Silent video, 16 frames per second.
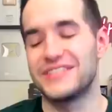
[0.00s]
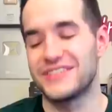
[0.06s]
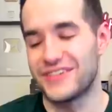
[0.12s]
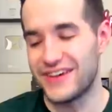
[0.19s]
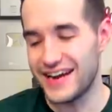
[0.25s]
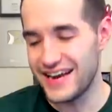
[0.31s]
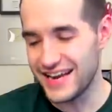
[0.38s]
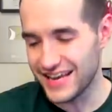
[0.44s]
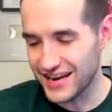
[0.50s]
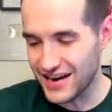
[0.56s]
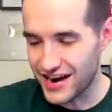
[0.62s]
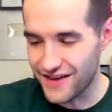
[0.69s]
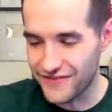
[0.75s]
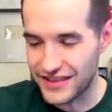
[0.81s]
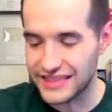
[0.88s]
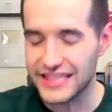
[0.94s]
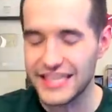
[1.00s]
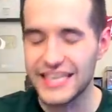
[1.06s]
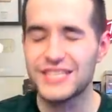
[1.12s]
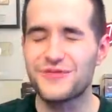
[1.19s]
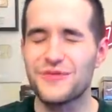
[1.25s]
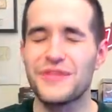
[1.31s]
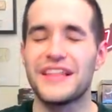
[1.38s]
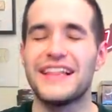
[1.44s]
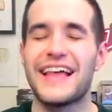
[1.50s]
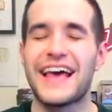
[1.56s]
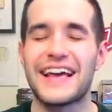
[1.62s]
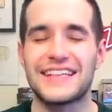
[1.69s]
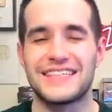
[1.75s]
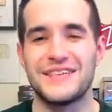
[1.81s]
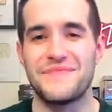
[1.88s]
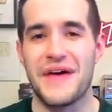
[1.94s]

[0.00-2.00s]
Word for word: So we're ending it off at least with a legacy